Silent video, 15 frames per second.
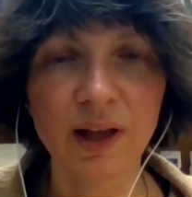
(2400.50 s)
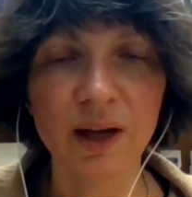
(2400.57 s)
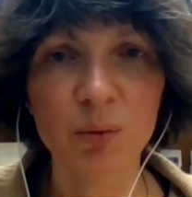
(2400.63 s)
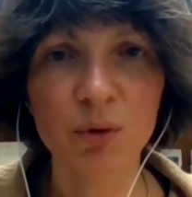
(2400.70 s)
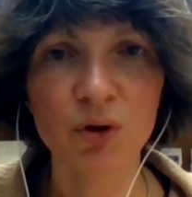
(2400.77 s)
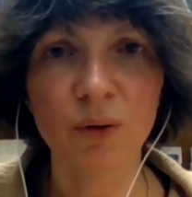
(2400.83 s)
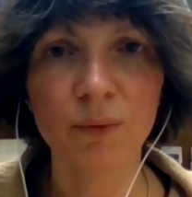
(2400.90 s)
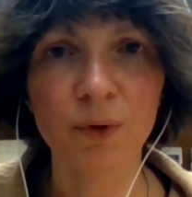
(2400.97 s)

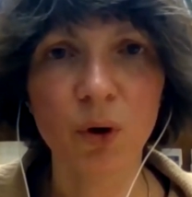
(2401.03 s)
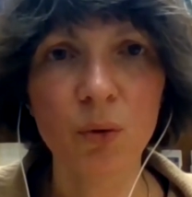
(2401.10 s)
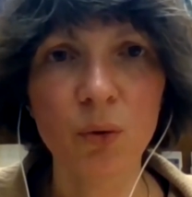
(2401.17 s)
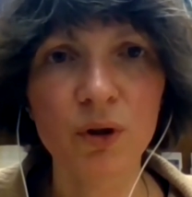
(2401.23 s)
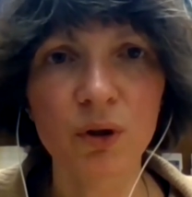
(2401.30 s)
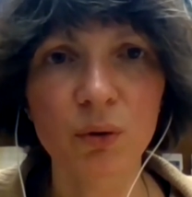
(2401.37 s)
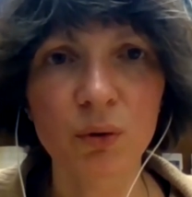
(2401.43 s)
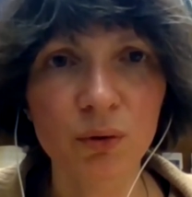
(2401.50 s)
language of the
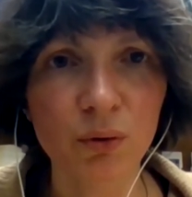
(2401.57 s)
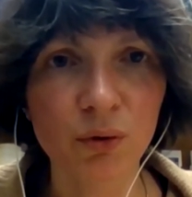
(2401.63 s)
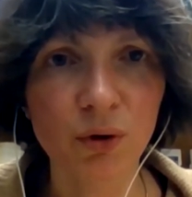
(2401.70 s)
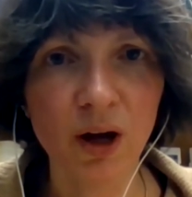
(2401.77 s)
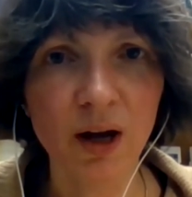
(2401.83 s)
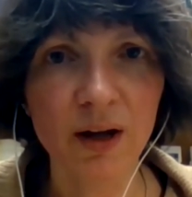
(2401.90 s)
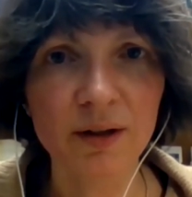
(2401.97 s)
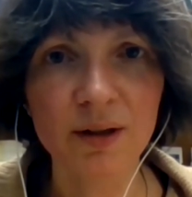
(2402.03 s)
Holy
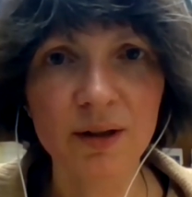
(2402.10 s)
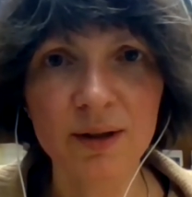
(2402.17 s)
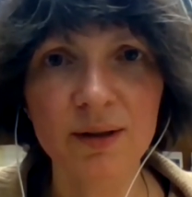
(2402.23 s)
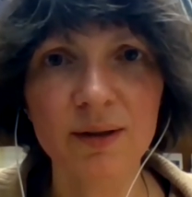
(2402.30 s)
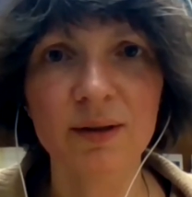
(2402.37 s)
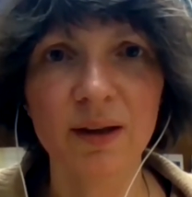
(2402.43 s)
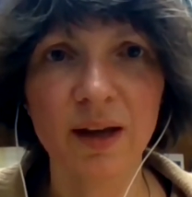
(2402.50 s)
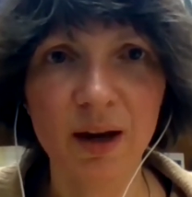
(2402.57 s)
Quran
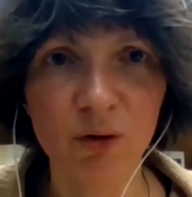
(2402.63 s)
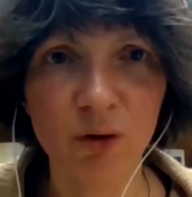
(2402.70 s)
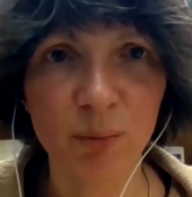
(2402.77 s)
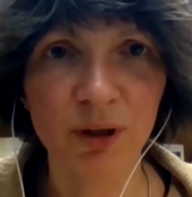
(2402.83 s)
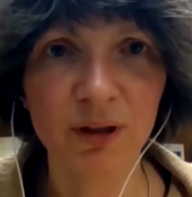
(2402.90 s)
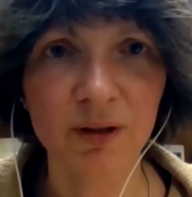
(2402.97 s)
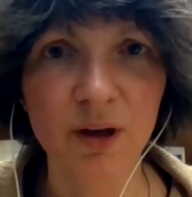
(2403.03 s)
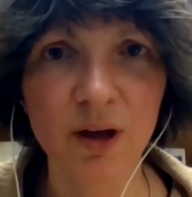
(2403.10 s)
is
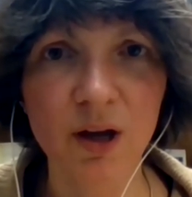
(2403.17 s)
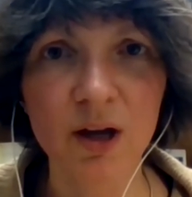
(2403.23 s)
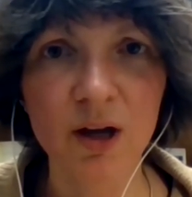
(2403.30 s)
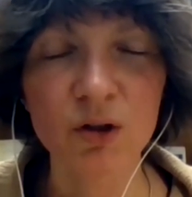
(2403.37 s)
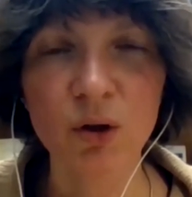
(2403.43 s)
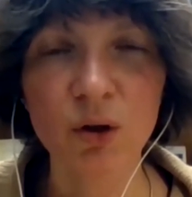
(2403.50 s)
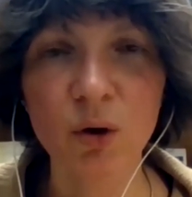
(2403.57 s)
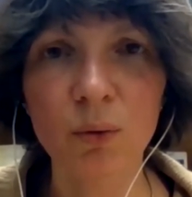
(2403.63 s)
Arabic.
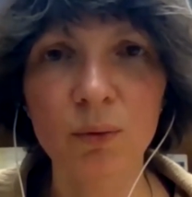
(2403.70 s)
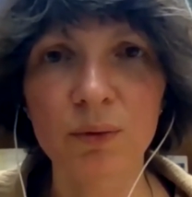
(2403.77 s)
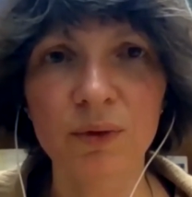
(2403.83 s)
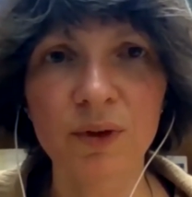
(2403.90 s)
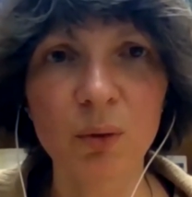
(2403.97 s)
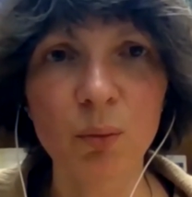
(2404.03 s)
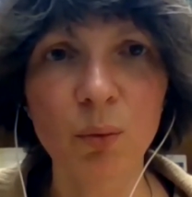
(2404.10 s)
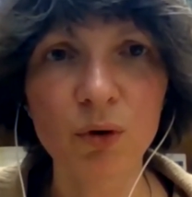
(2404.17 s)
So
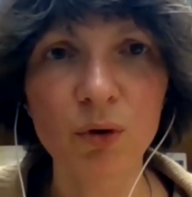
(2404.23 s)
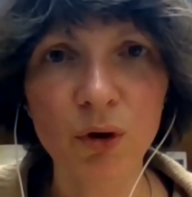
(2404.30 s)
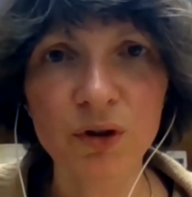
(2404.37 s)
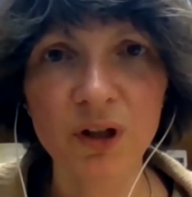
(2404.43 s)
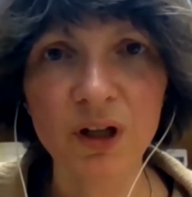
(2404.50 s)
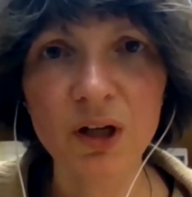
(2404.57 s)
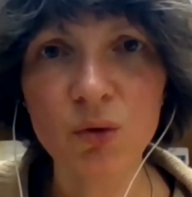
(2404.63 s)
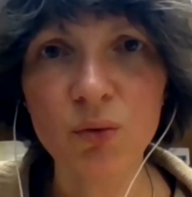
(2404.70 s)
they were
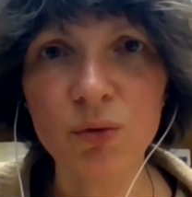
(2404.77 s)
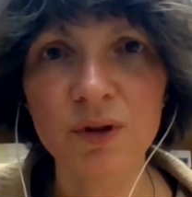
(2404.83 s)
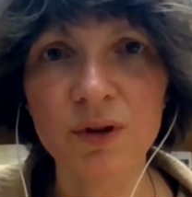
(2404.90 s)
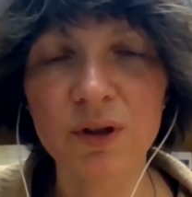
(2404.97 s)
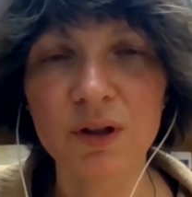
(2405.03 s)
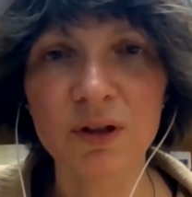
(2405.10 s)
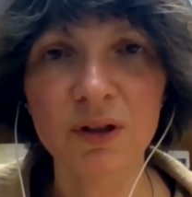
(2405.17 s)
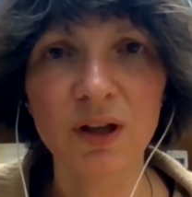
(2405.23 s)
not
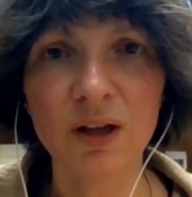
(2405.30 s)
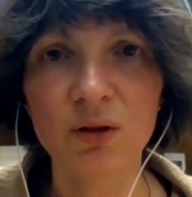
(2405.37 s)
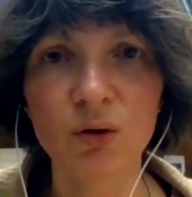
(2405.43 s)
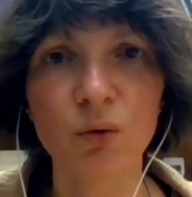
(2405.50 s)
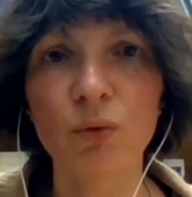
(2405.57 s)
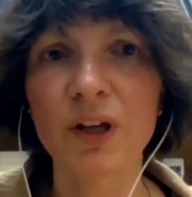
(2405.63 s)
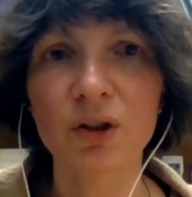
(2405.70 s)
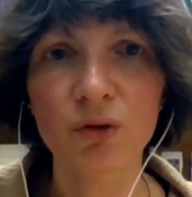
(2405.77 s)
interested in
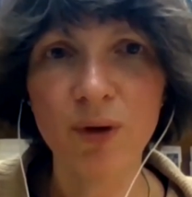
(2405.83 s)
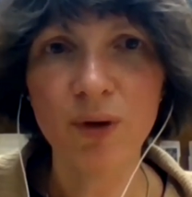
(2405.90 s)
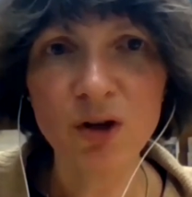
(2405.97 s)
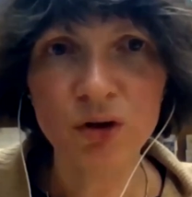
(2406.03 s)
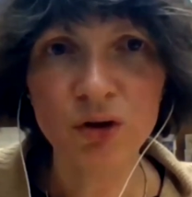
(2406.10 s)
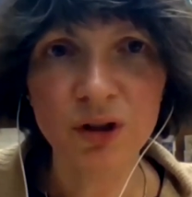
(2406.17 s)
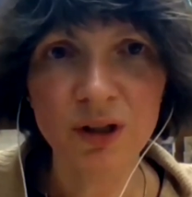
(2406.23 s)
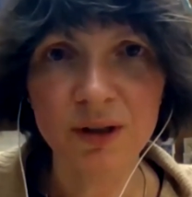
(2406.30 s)
Greek
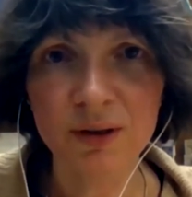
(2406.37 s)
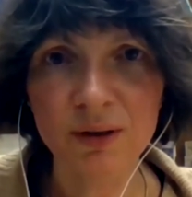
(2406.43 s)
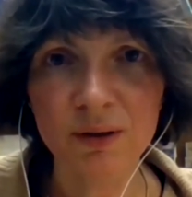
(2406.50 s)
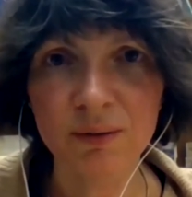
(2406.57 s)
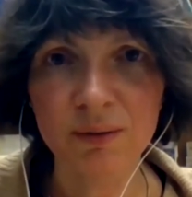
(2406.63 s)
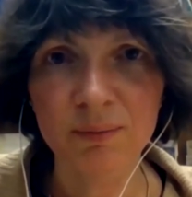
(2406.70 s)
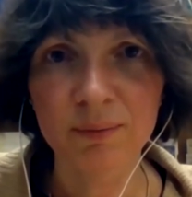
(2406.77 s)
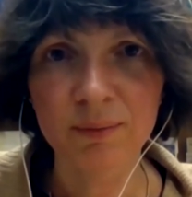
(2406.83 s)

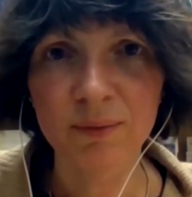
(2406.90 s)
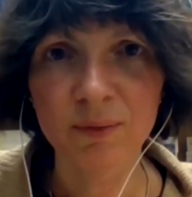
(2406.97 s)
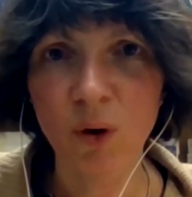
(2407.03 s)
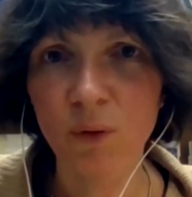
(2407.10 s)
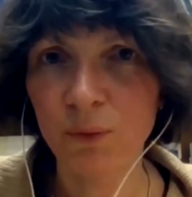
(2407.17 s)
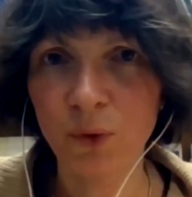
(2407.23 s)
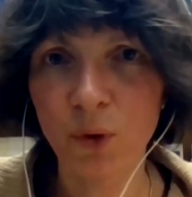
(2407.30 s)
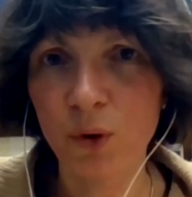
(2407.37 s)
tragedies,
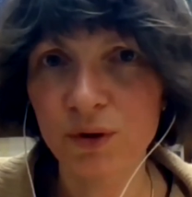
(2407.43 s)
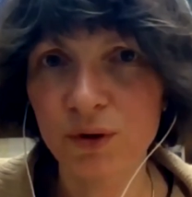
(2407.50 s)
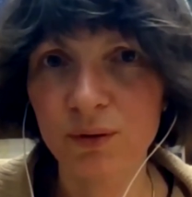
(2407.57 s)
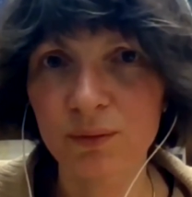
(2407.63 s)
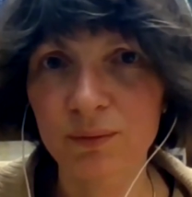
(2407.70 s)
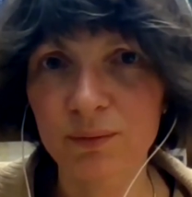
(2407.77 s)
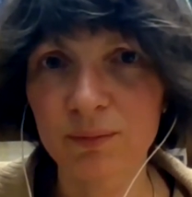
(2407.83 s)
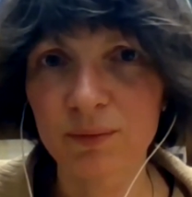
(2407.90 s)
of
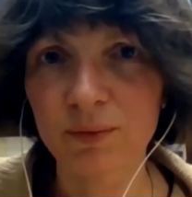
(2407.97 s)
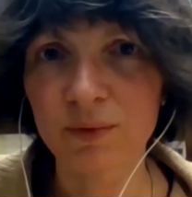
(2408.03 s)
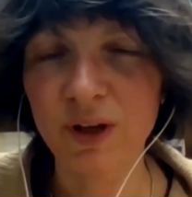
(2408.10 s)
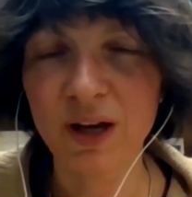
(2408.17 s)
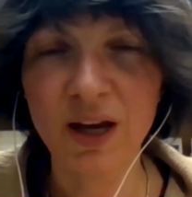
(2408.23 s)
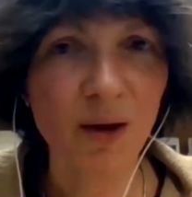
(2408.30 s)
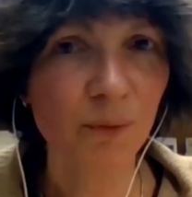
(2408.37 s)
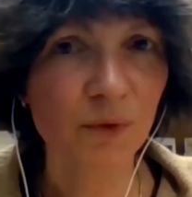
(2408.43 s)
course.
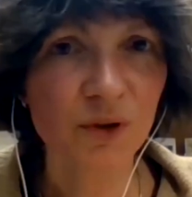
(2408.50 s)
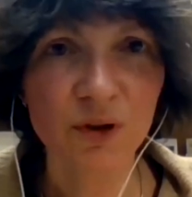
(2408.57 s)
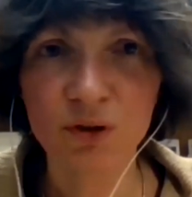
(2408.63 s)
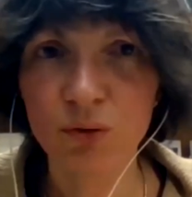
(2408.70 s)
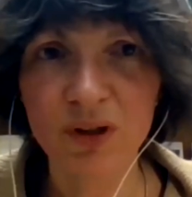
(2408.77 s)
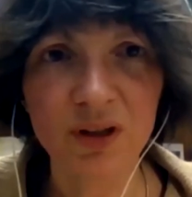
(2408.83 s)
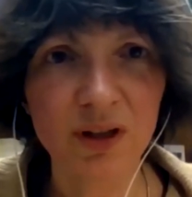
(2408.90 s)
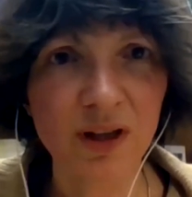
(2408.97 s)
They haven't
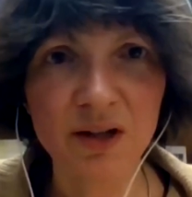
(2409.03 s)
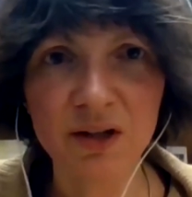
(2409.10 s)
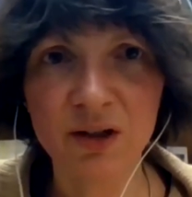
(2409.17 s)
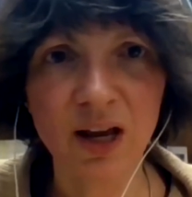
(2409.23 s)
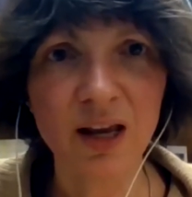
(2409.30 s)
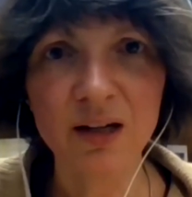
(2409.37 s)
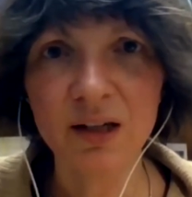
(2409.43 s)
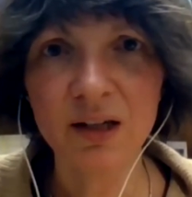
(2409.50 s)
translated
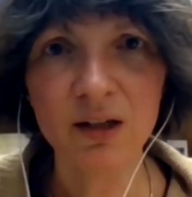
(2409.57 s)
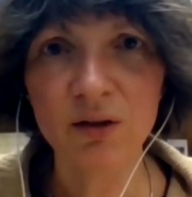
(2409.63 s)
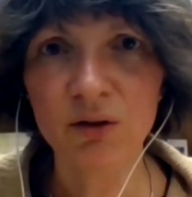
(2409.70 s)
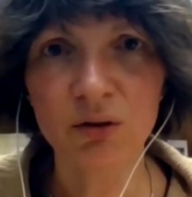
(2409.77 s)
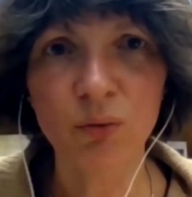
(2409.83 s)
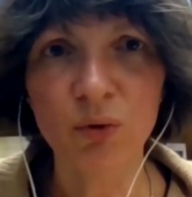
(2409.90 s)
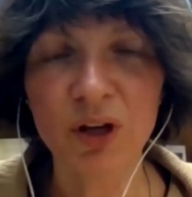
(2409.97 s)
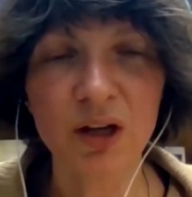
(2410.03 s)

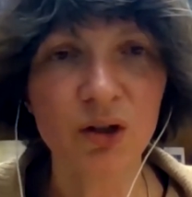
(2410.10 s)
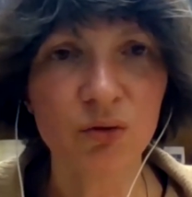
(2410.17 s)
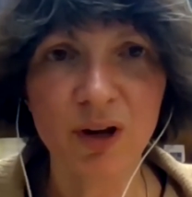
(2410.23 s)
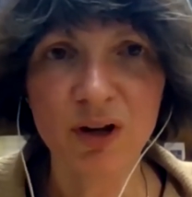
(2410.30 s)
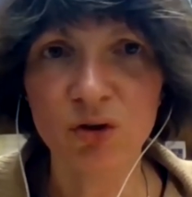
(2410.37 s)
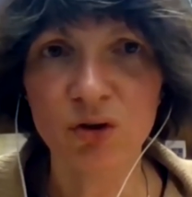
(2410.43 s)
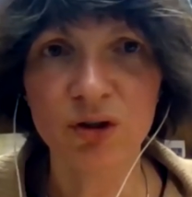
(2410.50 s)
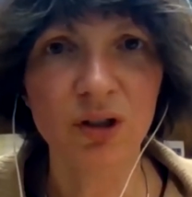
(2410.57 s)
any Greek
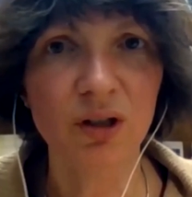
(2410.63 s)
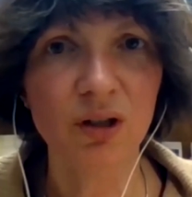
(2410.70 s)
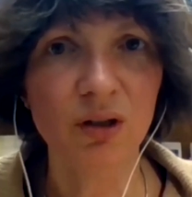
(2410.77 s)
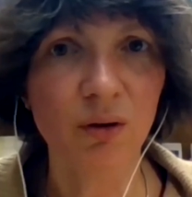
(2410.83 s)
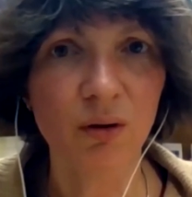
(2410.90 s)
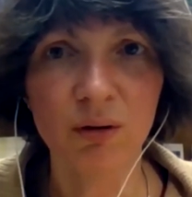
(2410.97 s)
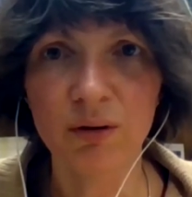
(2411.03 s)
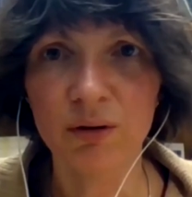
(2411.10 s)
tragedy
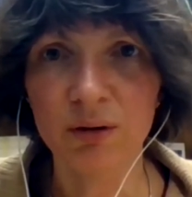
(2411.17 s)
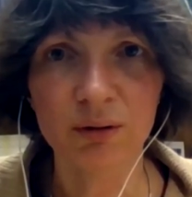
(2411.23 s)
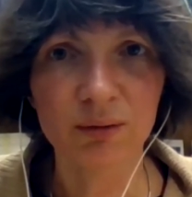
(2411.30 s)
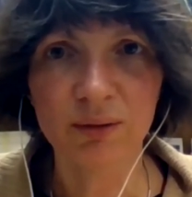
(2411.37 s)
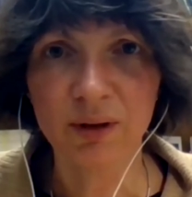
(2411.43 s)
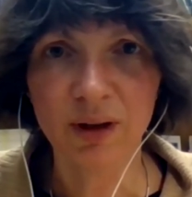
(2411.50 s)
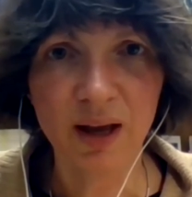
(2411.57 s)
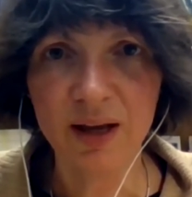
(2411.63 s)
or
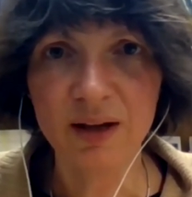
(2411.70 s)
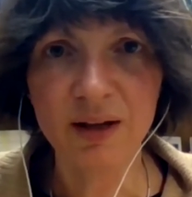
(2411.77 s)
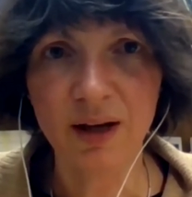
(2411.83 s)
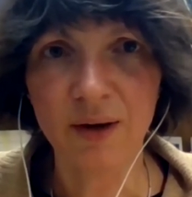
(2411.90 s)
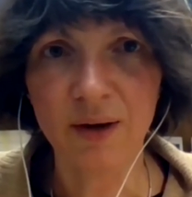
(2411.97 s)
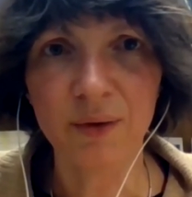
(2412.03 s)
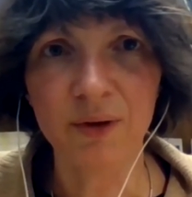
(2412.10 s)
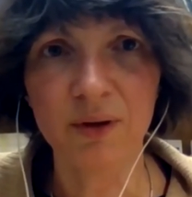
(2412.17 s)
any
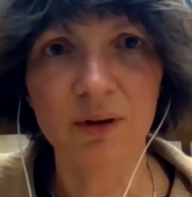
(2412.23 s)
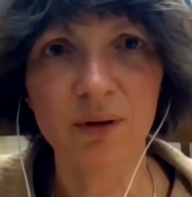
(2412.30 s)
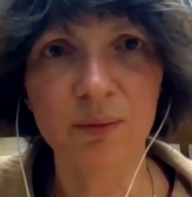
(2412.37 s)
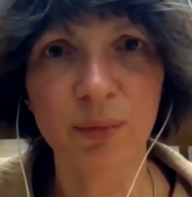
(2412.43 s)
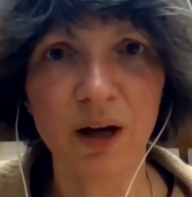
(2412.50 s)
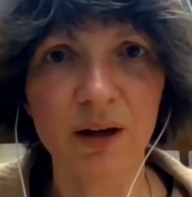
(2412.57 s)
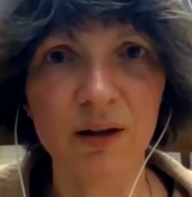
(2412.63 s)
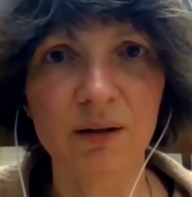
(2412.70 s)
other
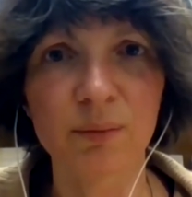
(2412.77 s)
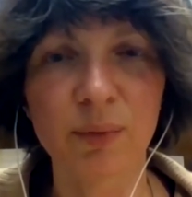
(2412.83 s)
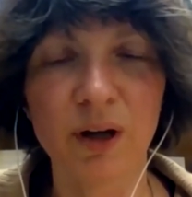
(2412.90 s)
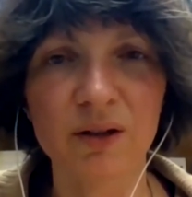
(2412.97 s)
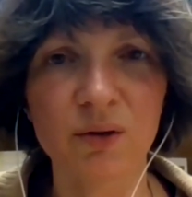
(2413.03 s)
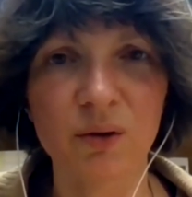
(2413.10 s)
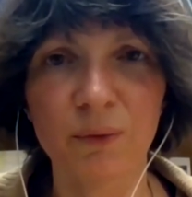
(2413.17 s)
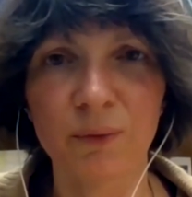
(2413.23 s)
part,
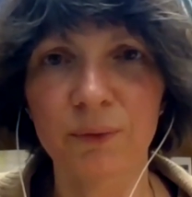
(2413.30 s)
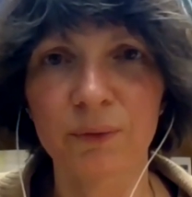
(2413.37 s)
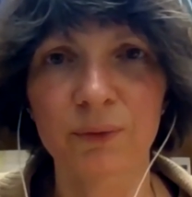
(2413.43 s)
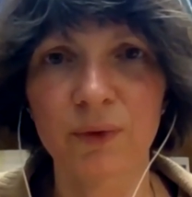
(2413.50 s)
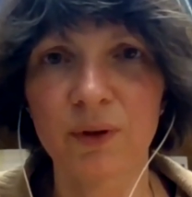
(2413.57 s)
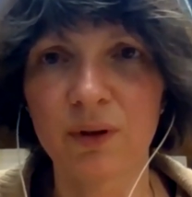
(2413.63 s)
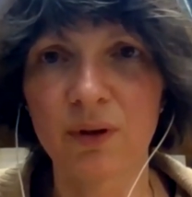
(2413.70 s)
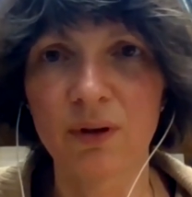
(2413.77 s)
part of
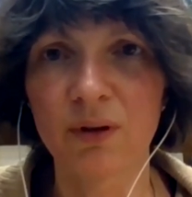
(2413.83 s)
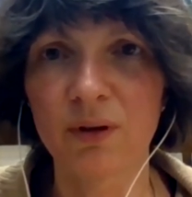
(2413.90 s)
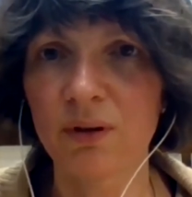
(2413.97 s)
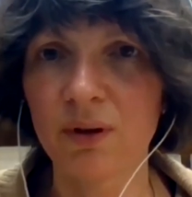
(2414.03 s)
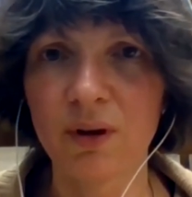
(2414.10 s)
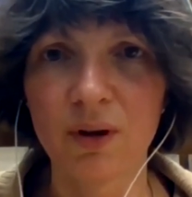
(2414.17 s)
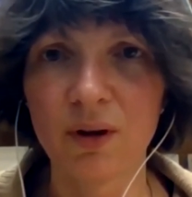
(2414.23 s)
uh,